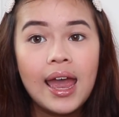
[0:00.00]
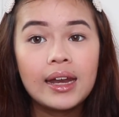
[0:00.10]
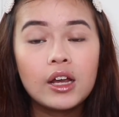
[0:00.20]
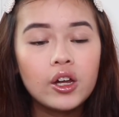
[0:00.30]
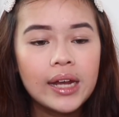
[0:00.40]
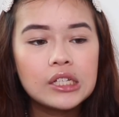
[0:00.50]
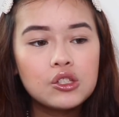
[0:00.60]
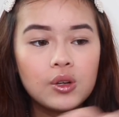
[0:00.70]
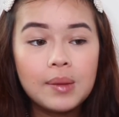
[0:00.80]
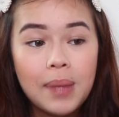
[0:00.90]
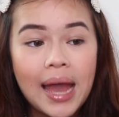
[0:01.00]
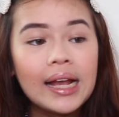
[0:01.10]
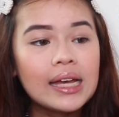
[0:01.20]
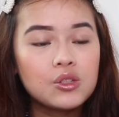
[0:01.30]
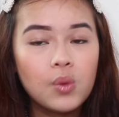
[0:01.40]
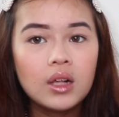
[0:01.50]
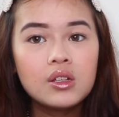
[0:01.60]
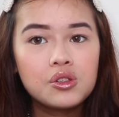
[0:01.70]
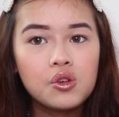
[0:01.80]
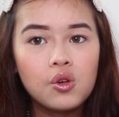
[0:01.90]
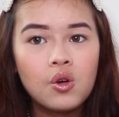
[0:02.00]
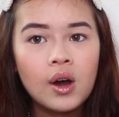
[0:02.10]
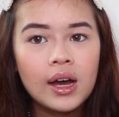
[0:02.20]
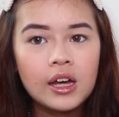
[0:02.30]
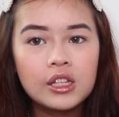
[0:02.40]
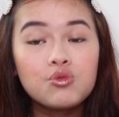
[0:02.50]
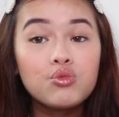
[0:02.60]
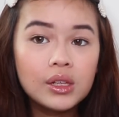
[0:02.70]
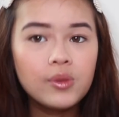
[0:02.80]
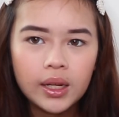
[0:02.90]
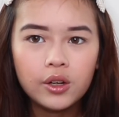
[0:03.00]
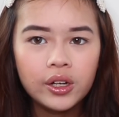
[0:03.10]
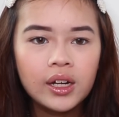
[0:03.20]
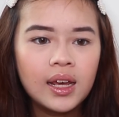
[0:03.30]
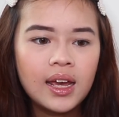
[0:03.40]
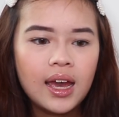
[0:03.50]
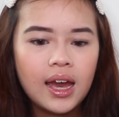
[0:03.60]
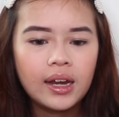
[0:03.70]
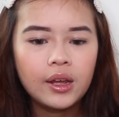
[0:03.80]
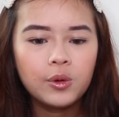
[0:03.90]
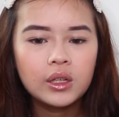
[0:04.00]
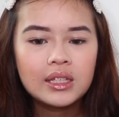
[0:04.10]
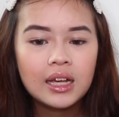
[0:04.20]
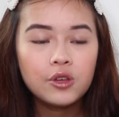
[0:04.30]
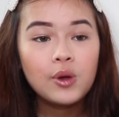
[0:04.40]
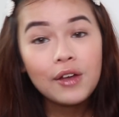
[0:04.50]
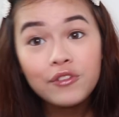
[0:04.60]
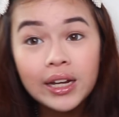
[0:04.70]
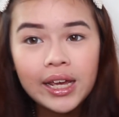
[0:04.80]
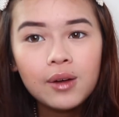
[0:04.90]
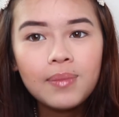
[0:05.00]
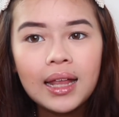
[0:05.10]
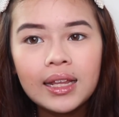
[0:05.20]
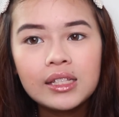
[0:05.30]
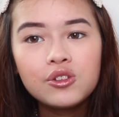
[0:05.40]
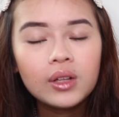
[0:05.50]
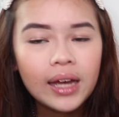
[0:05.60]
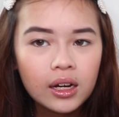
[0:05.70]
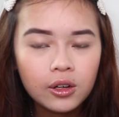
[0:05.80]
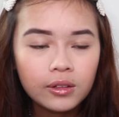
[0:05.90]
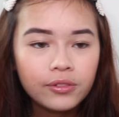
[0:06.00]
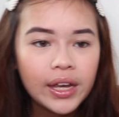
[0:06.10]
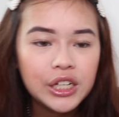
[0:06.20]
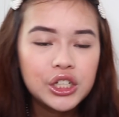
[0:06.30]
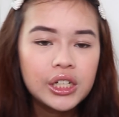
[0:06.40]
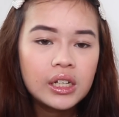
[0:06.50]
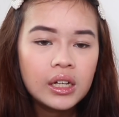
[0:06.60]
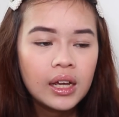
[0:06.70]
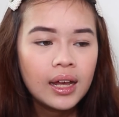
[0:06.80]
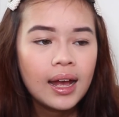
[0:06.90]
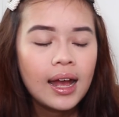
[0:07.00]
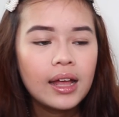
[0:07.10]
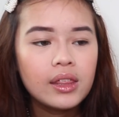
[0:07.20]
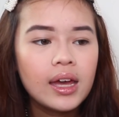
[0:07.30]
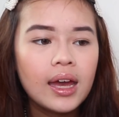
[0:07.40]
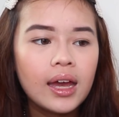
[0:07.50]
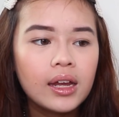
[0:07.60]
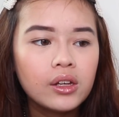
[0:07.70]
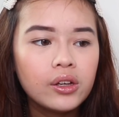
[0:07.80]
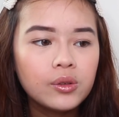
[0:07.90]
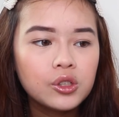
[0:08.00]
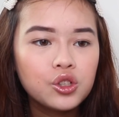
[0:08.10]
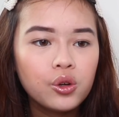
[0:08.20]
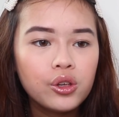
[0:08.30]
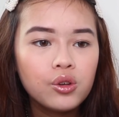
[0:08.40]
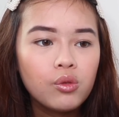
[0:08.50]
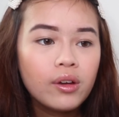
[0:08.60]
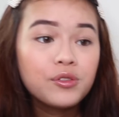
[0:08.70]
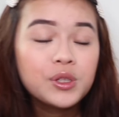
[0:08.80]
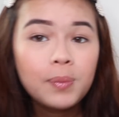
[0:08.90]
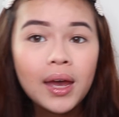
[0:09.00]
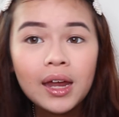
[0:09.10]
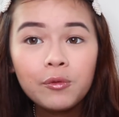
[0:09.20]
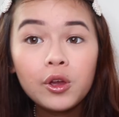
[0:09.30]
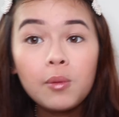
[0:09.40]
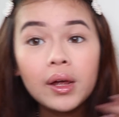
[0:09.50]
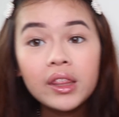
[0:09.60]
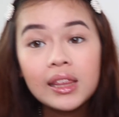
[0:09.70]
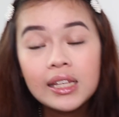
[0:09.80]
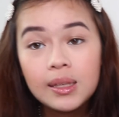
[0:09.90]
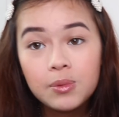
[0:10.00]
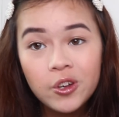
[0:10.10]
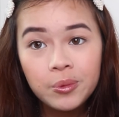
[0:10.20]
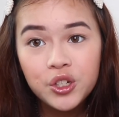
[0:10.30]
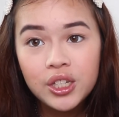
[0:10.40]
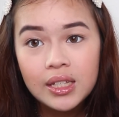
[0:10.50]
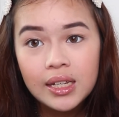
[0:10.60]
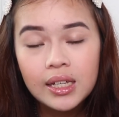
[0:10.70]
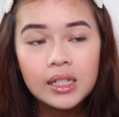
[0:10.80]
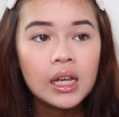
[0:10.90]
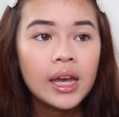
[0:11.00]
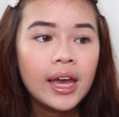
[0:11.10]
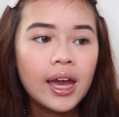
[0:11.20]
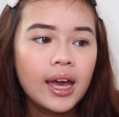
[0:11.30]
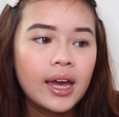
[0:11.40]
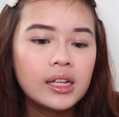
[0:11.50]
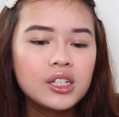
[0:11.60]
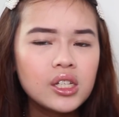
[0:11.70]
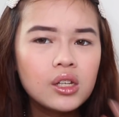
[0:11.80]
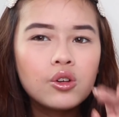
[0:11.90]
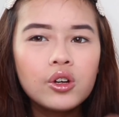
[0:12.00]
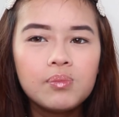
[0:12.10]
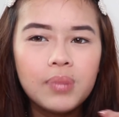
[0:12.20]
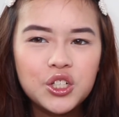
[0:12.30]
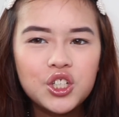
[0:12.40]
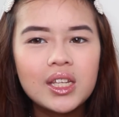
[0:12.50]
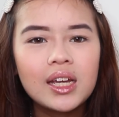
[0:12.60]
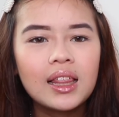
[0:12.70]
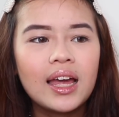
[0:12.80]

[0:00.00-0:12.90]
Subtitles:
And it connects to the bank as well. So it's really, really good. And it will tell you every day your balance. You'll get a notification. And then it will show you what you spend, what your monthly subscriptions is. And it's just a good budgeting.